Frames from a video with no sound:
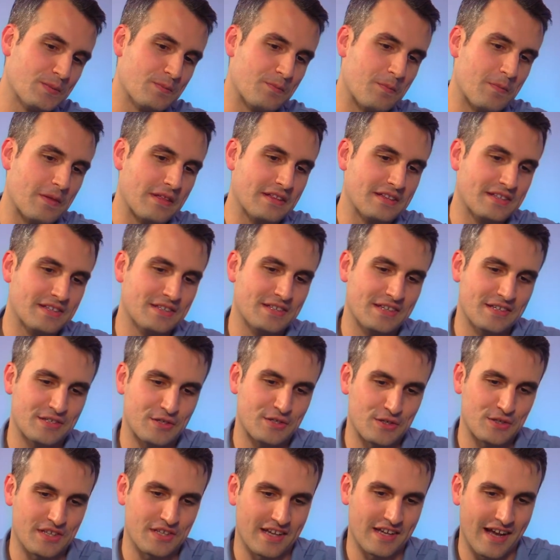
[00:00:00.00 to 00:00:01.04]
This is
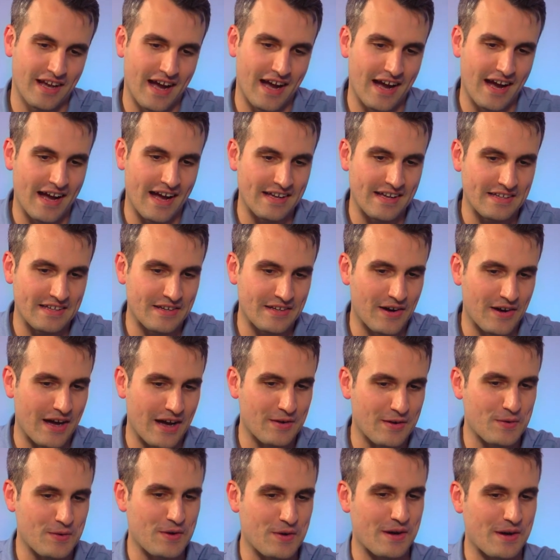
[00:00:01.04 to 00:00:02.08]
interesting. I
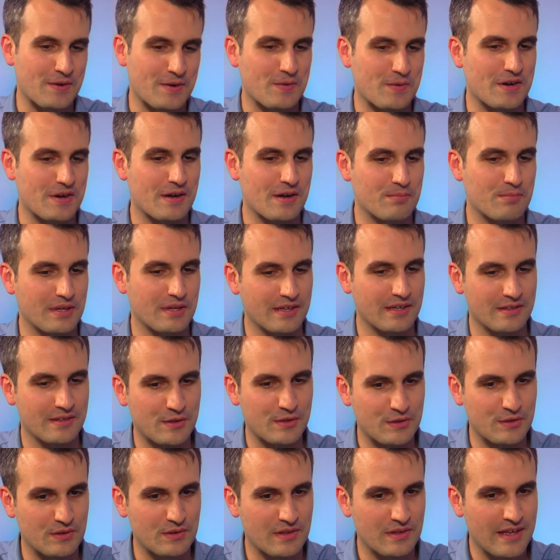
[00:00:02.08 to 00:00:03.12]
don't want to be.
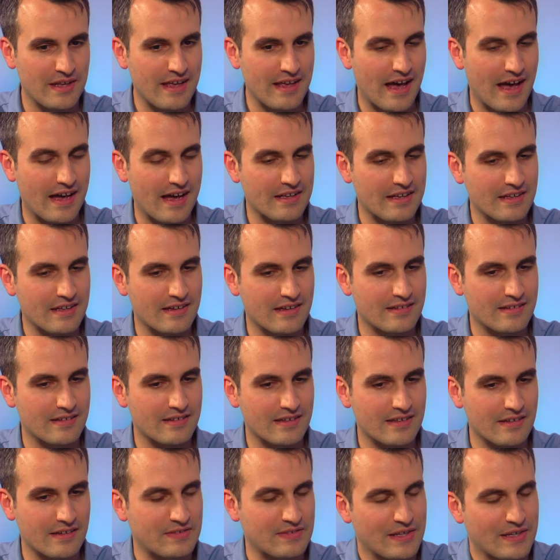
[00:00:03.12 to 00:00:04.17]

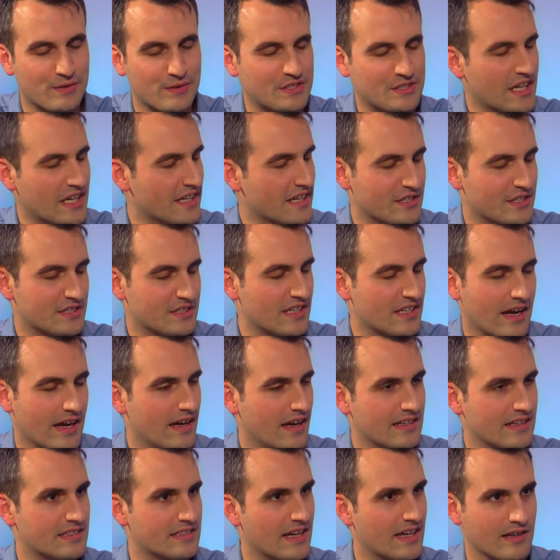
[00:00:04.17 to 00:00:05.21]
If they don't change, it's not
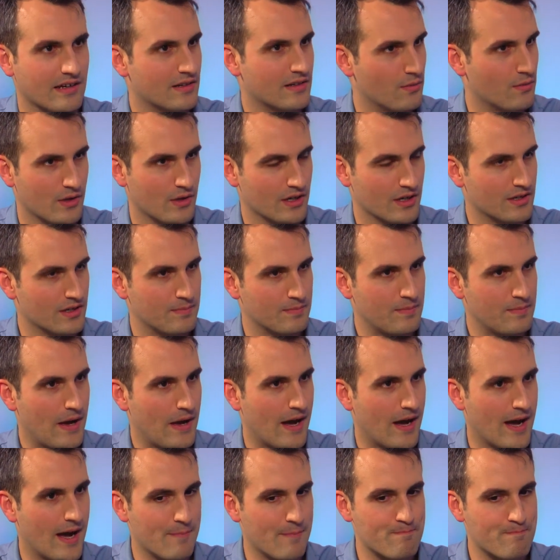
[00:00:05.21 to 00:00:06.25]
going to work.
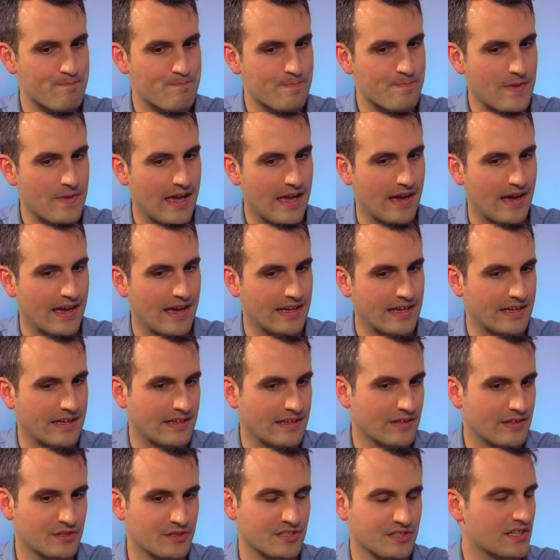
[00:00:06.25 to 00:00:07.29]
Right.
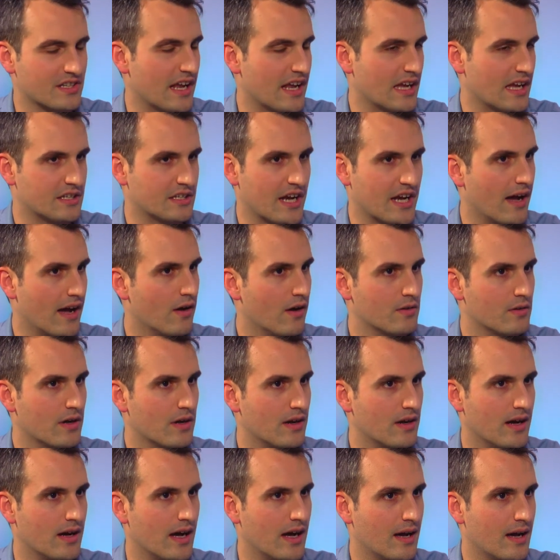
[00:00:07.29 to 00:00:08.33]
You're just going to age out.
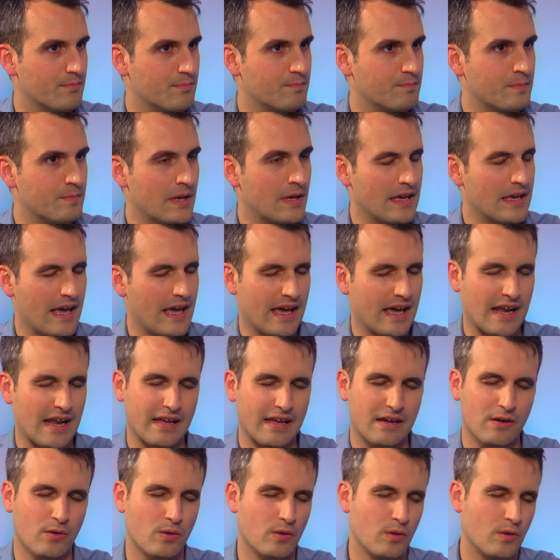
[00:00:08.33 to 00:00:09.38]
And I
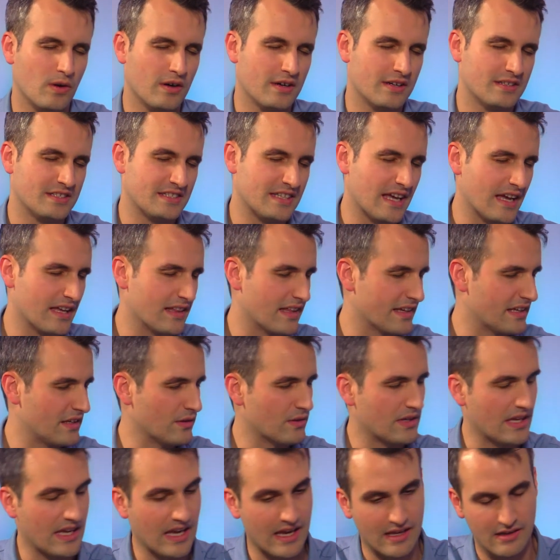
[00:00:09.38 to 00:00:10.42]
don't want to say like you
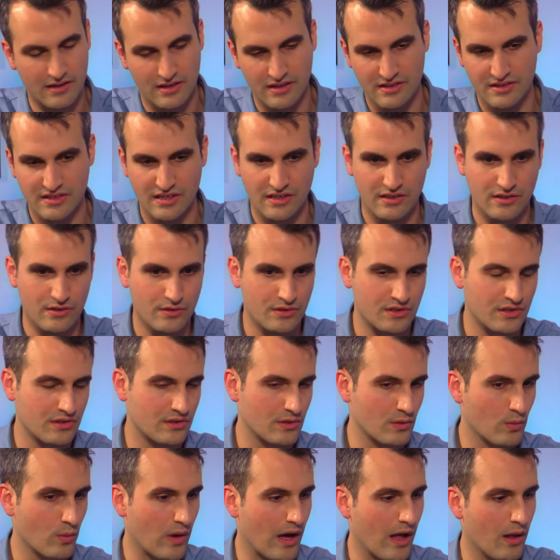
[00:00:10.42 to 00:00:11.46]
can't continue to
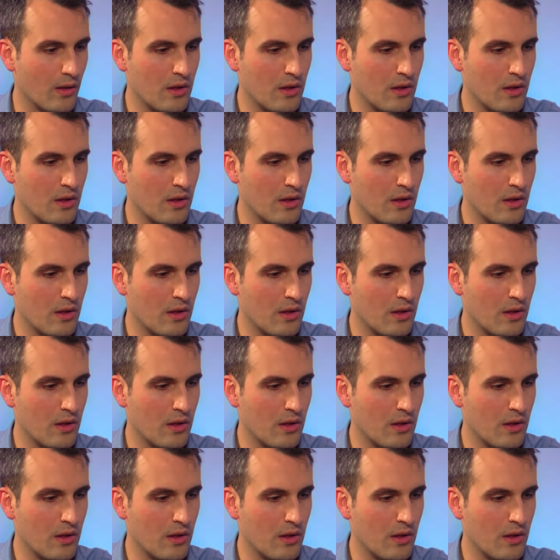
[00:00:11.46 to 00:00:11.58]
do well,